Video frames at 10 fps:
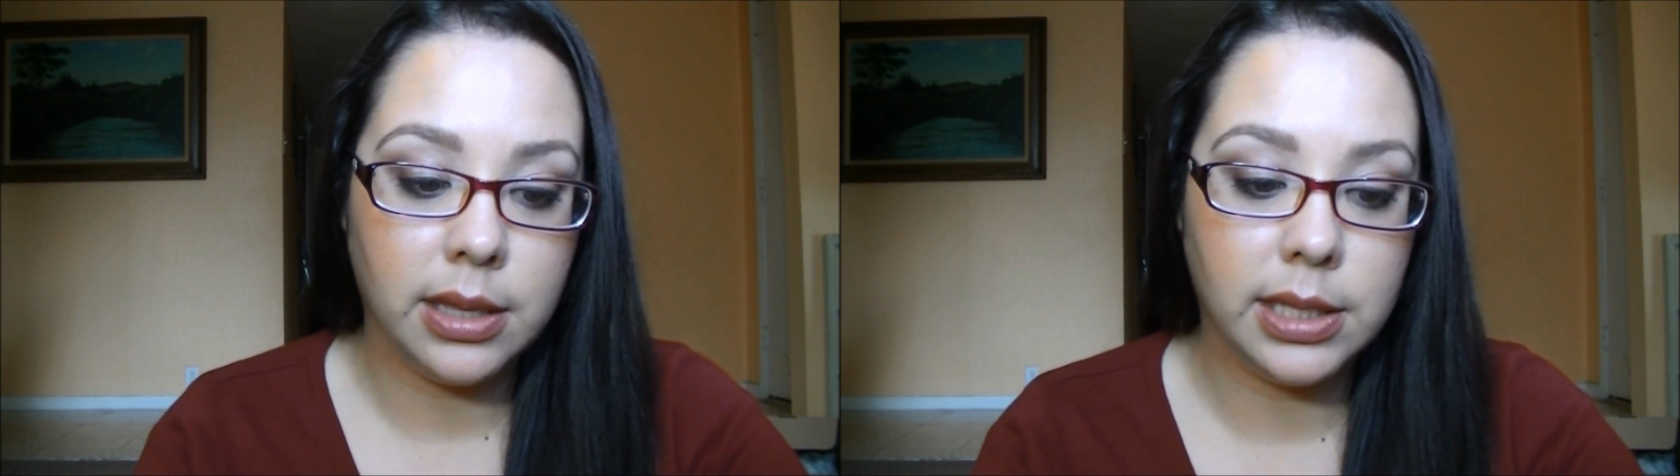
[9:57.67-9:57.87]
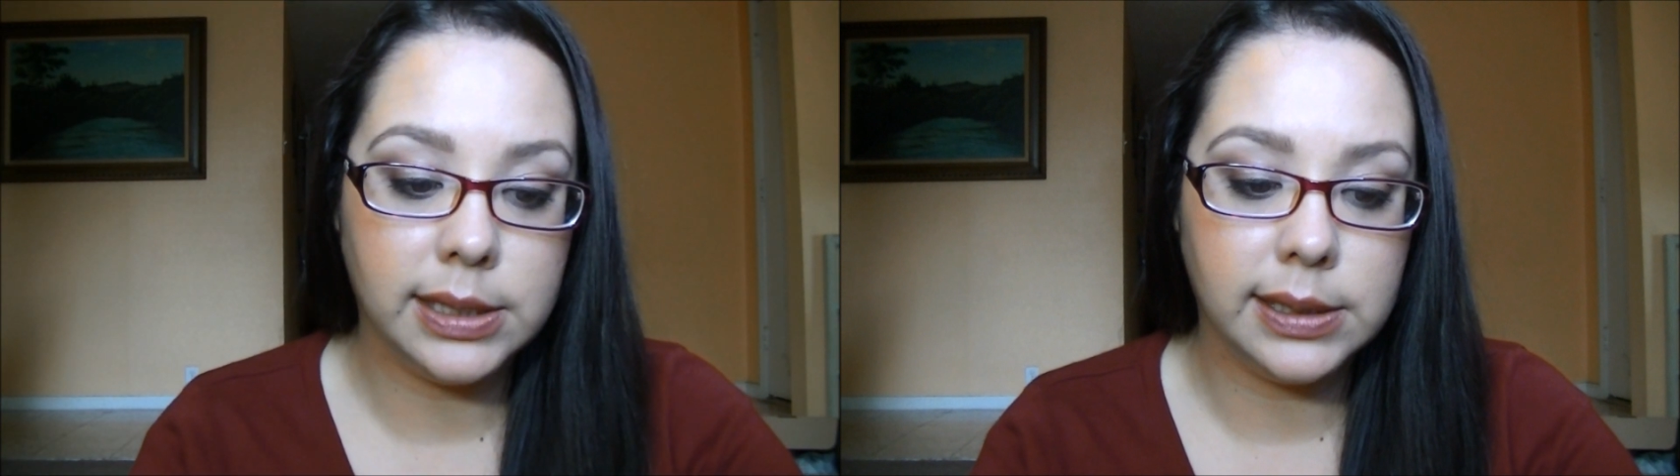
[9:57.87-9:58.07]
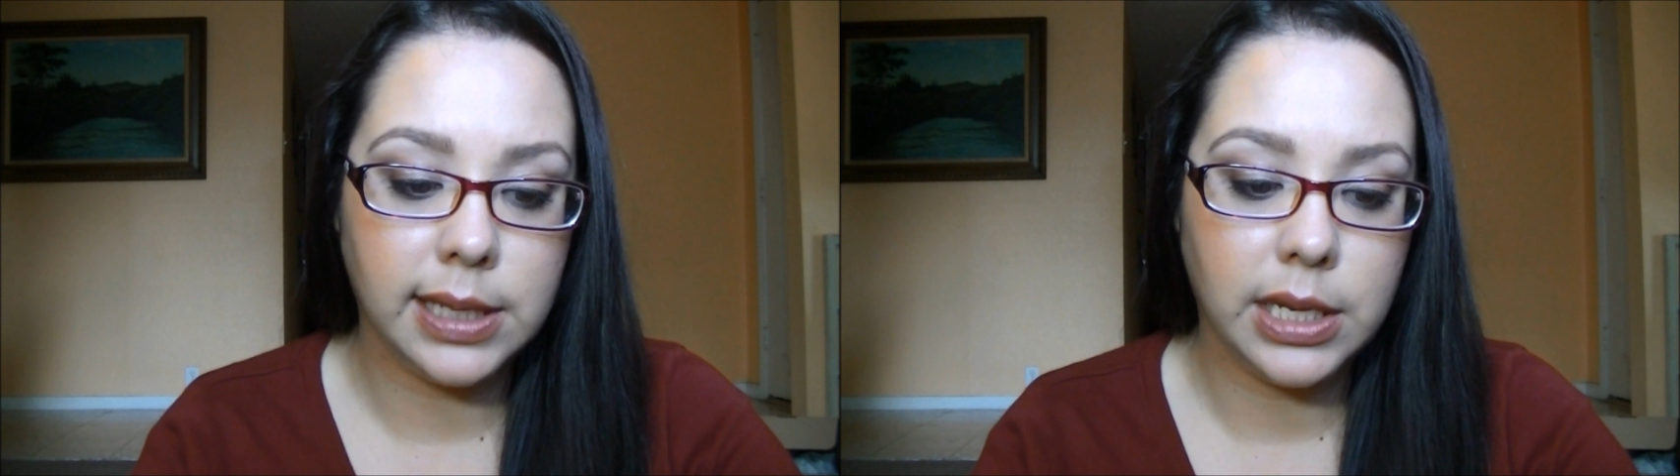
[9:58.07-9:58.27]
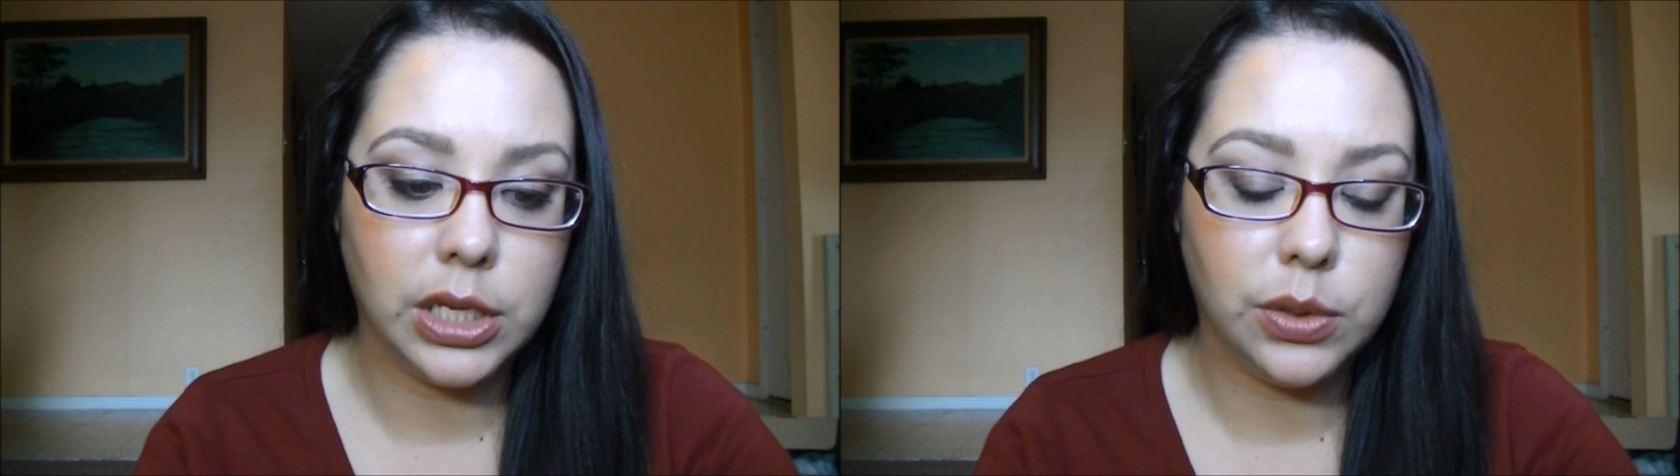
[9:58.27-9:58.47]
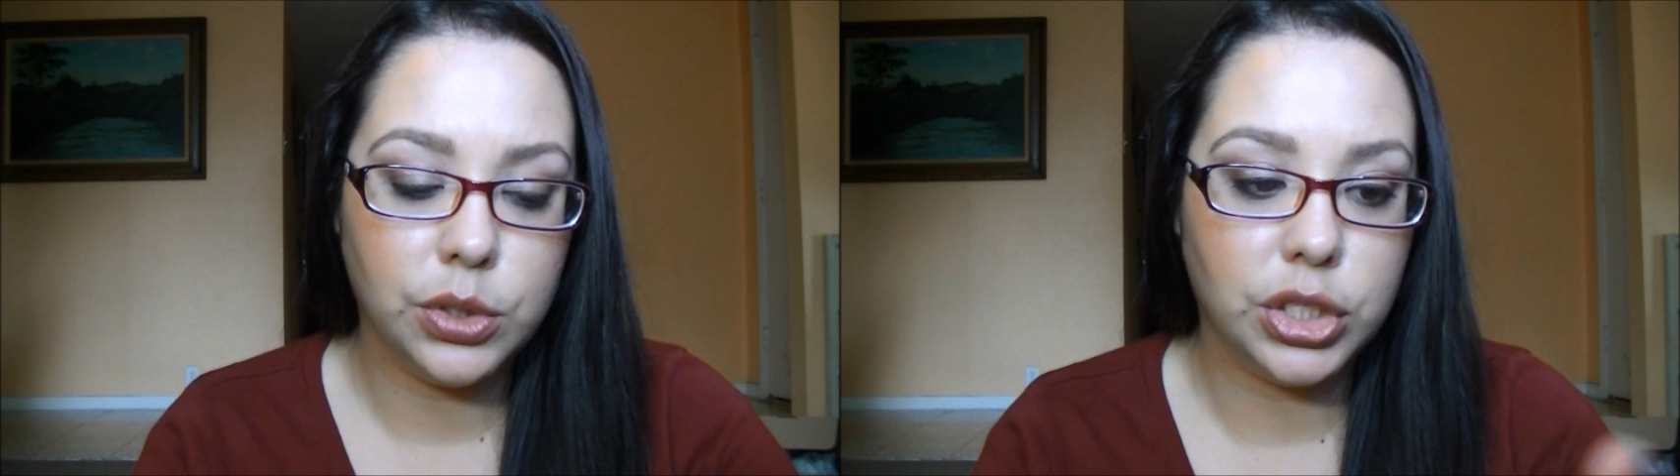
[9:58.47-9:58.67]
This is a
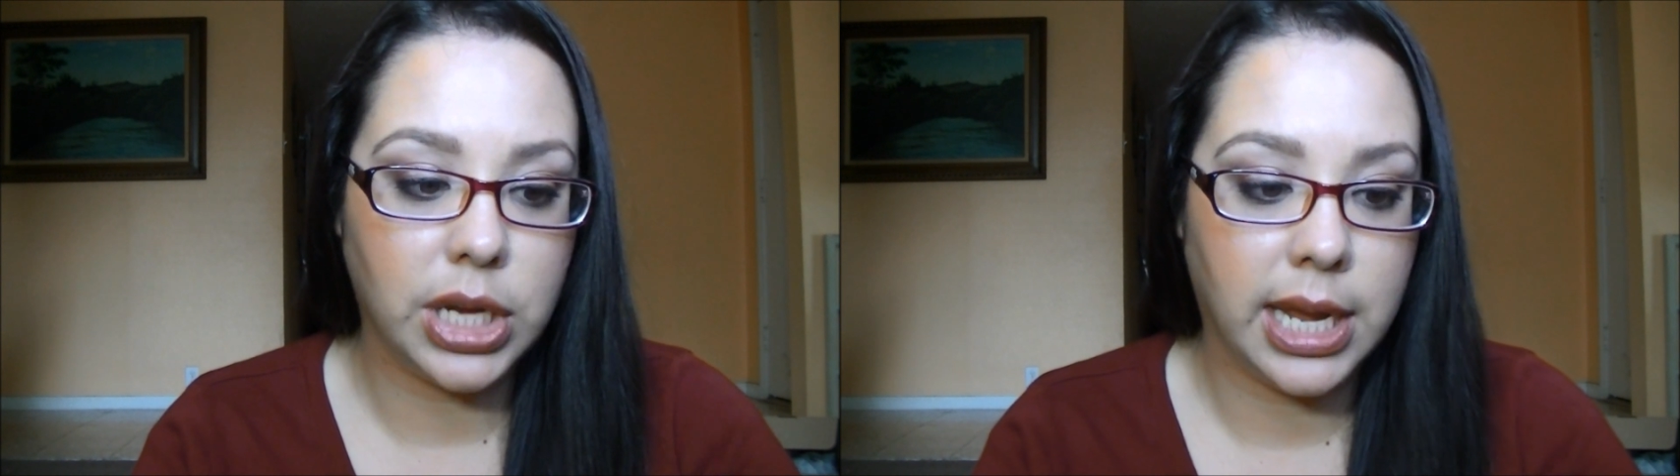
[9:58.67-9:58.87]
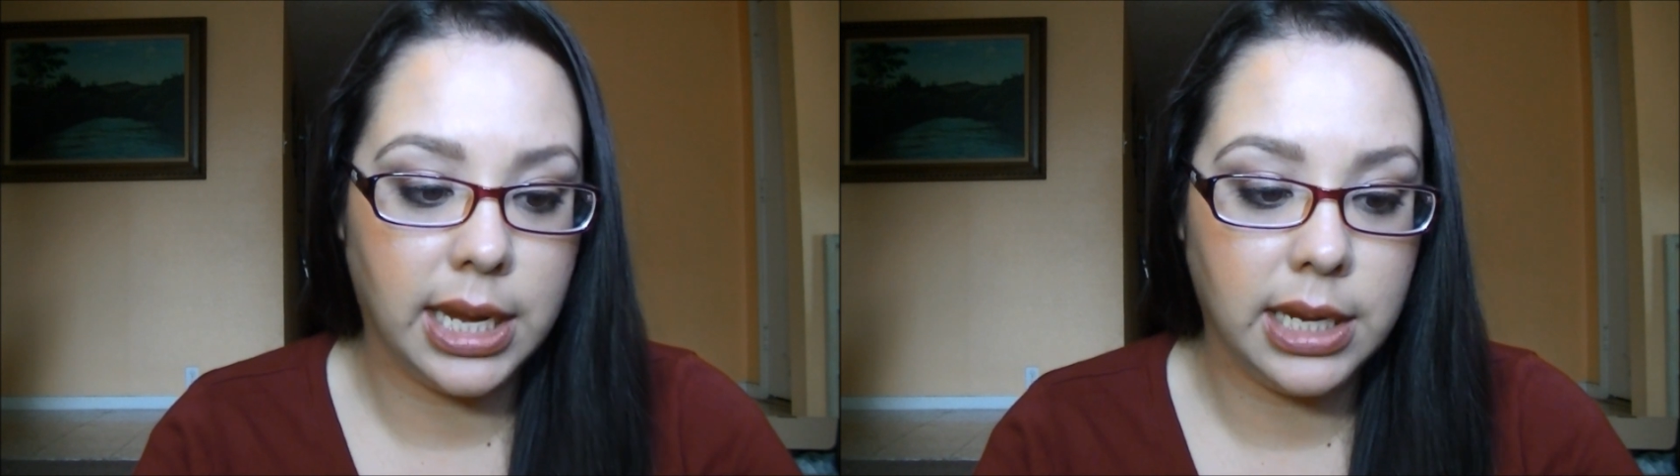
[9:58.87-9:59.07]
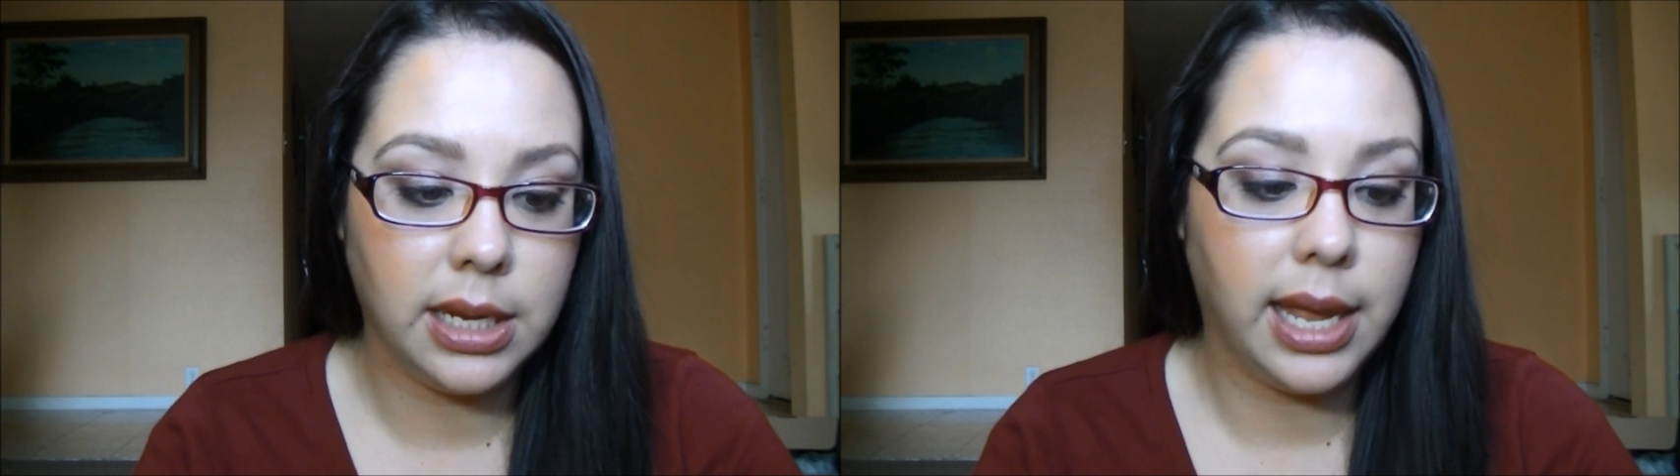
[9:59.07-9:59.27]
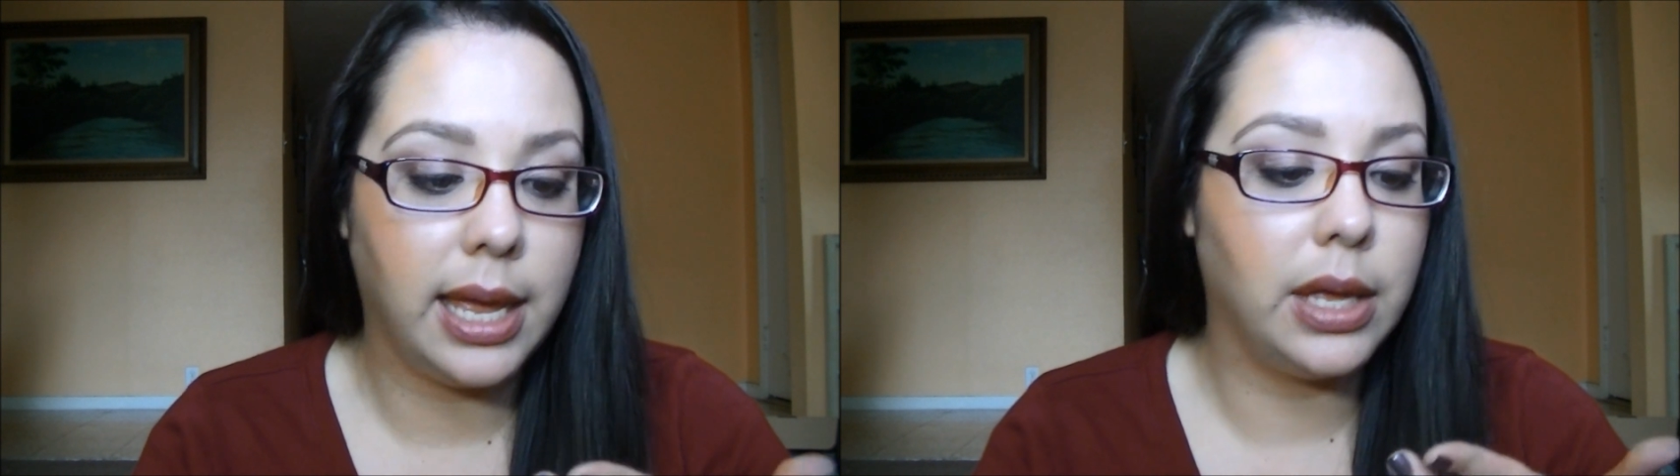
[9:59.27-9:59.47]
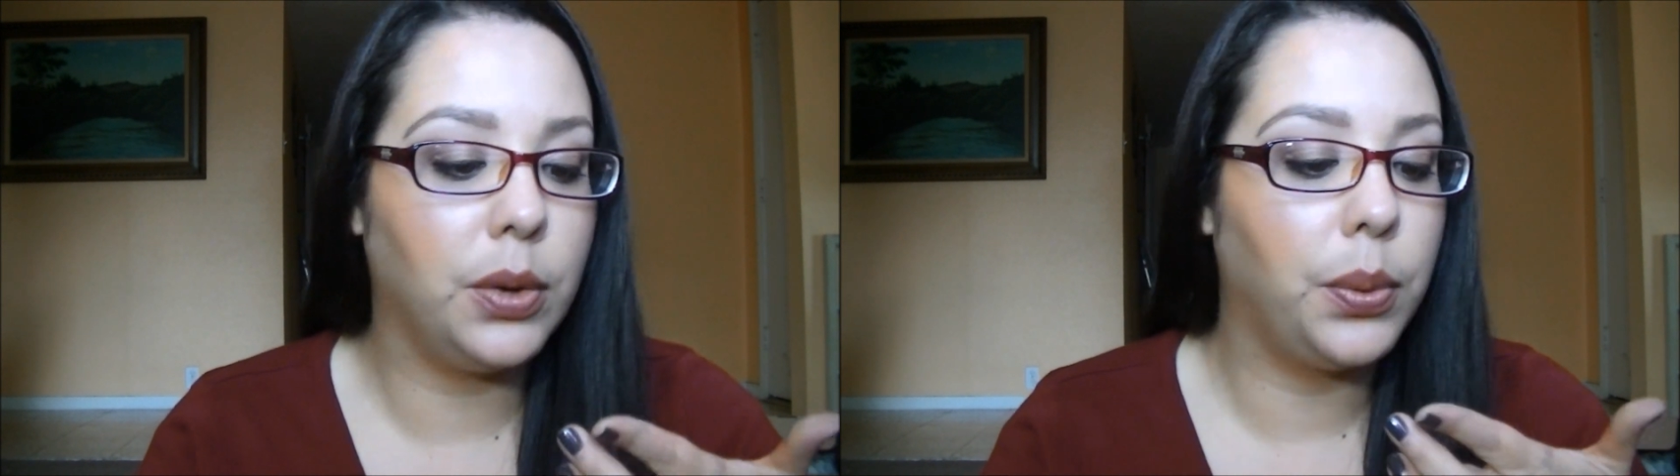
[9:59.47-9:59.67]
new shade,
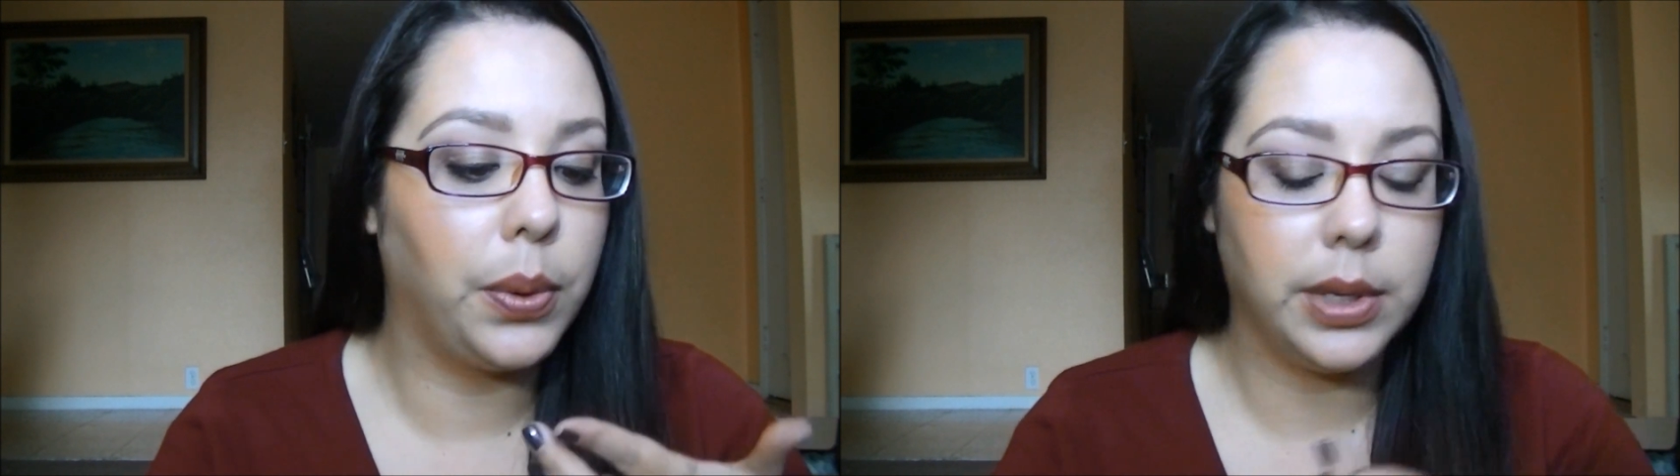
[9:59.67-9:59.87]
and